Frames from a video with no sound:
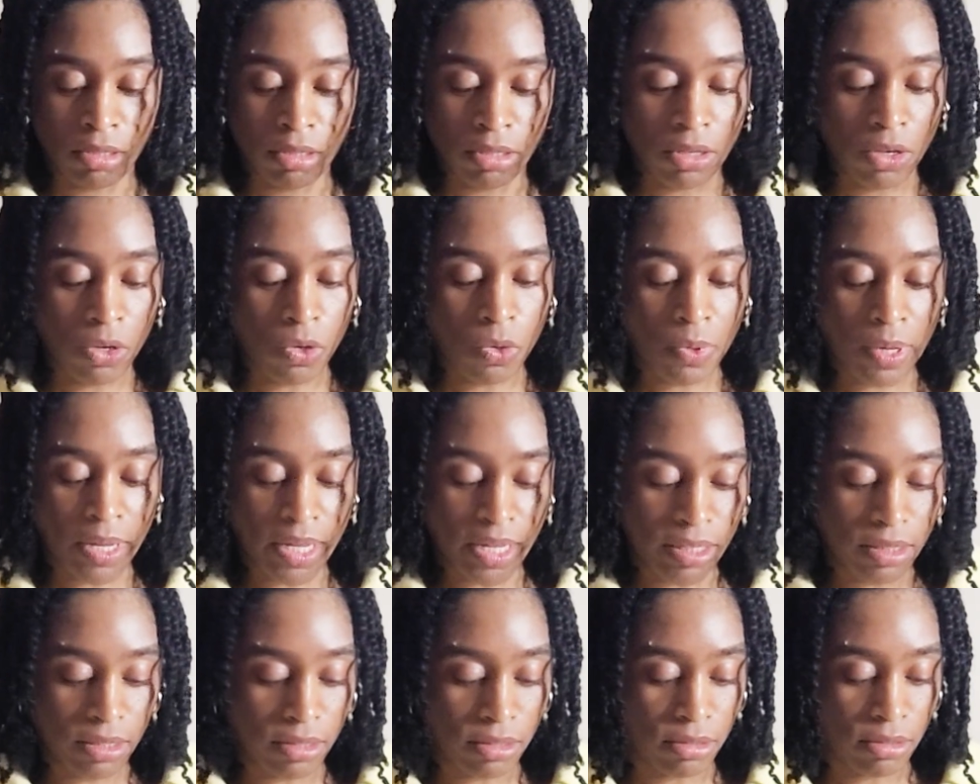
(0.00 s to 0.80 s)
Oh
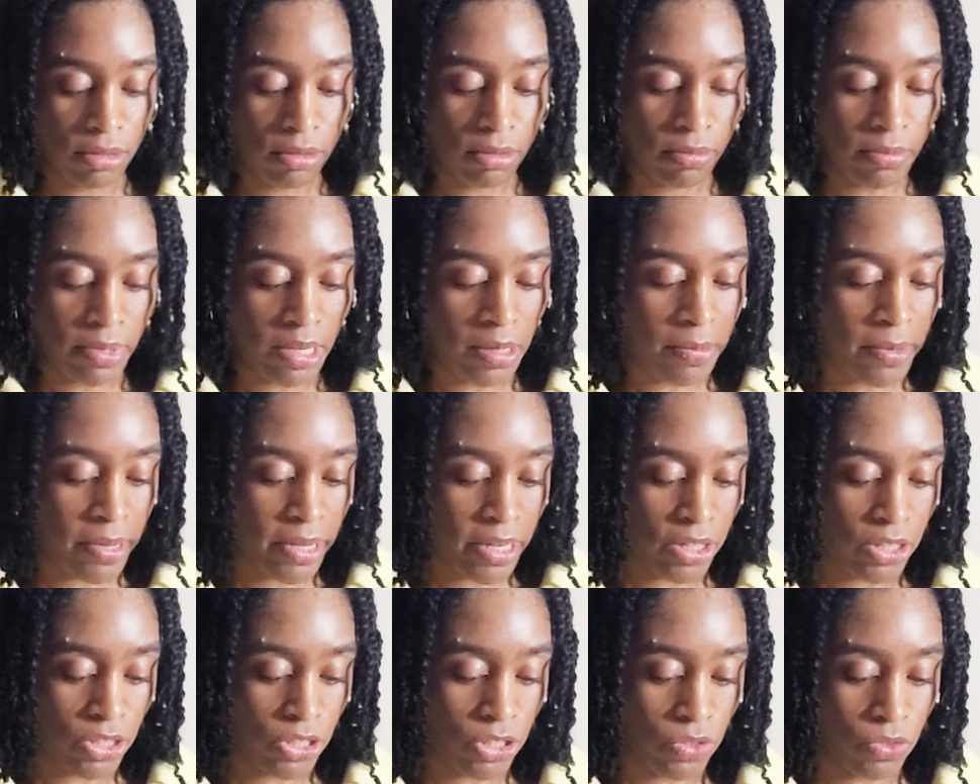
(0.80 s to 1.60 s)
wait, maybe
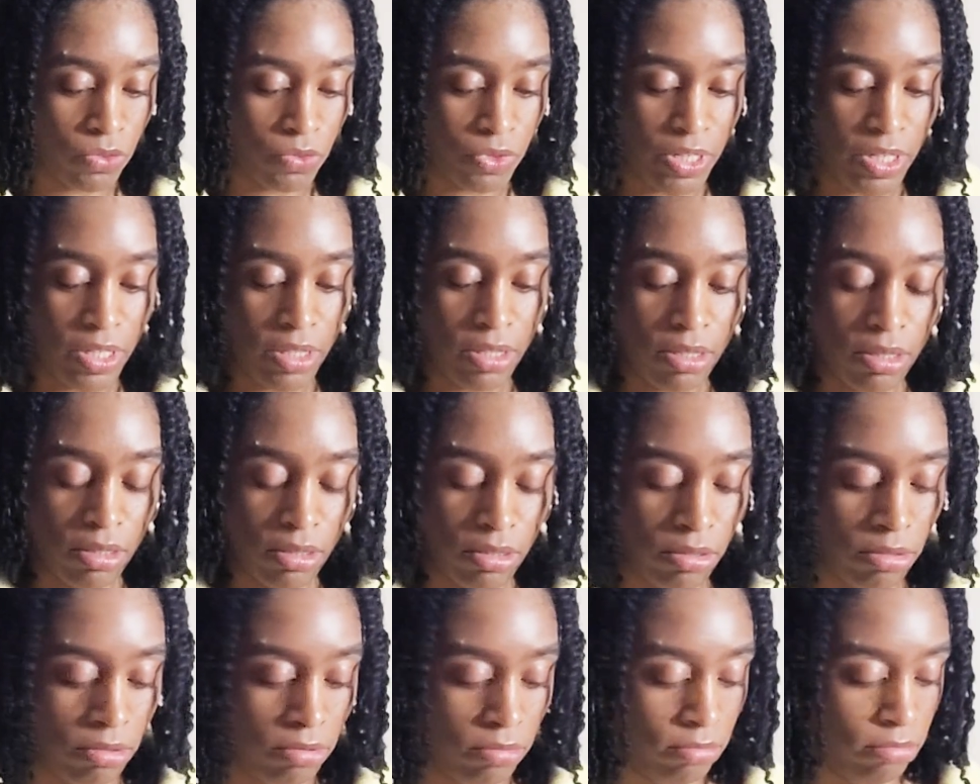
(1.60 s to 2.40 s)
I should read
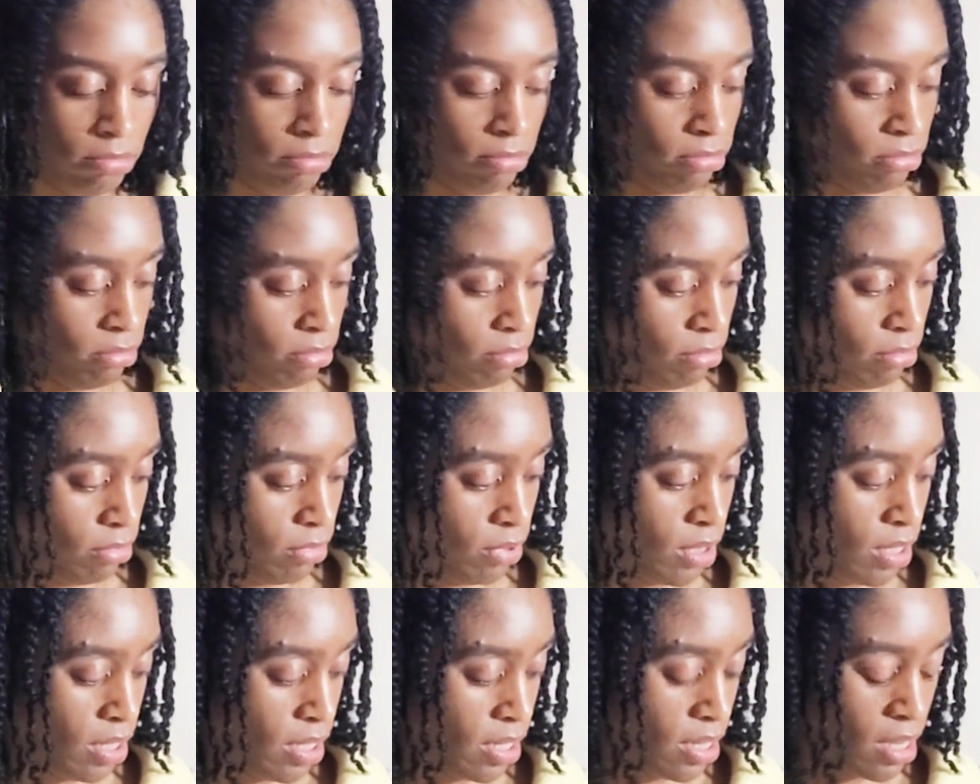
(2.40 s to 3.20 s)
the,
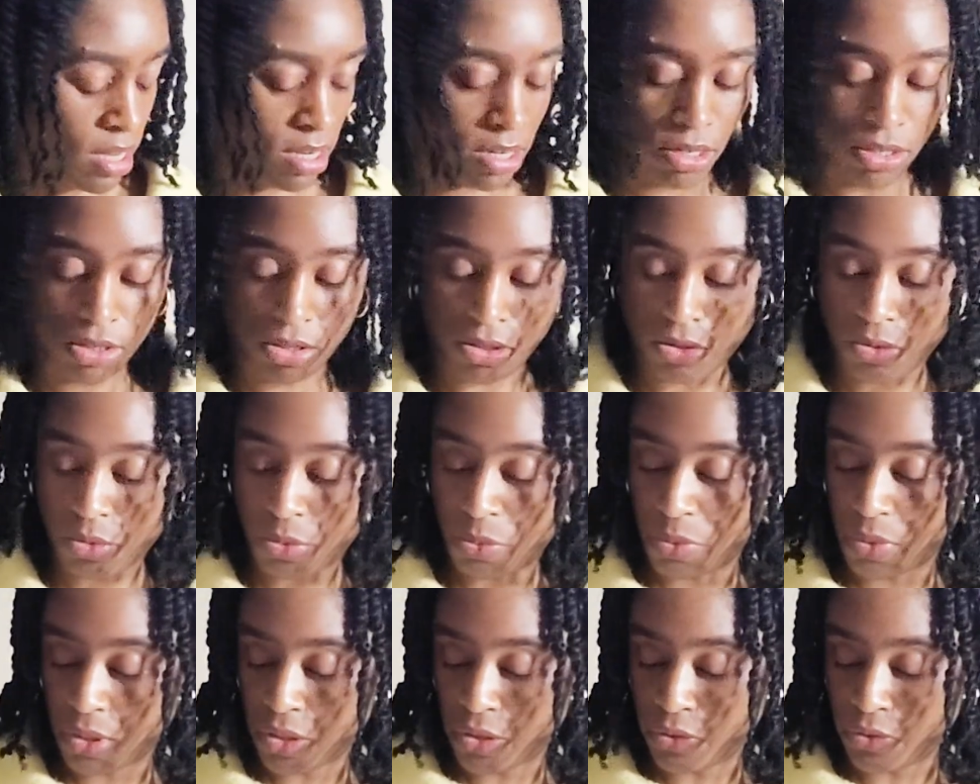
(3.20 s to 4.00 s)
I kind of don't
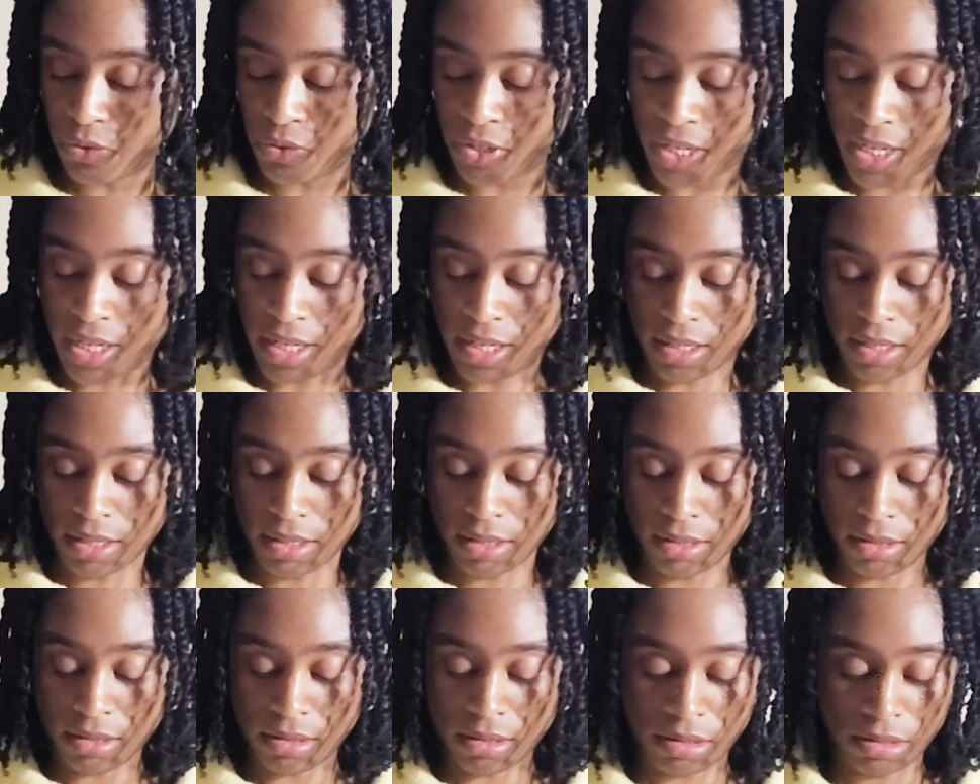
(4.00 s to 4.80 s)
want to read it
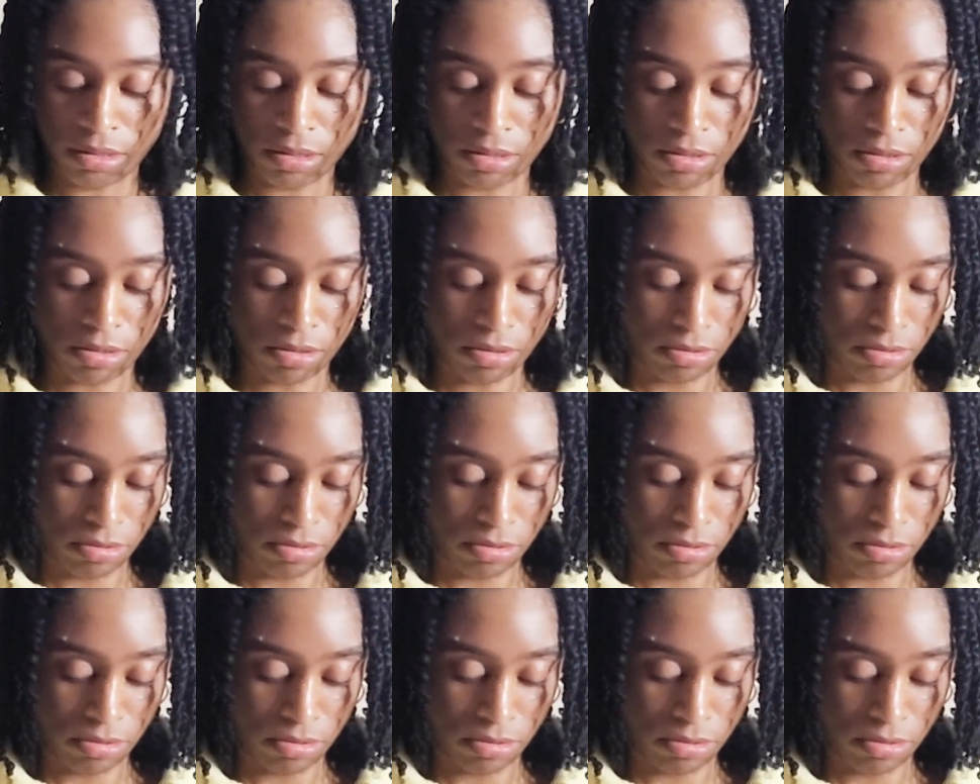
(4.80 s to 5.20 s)
because,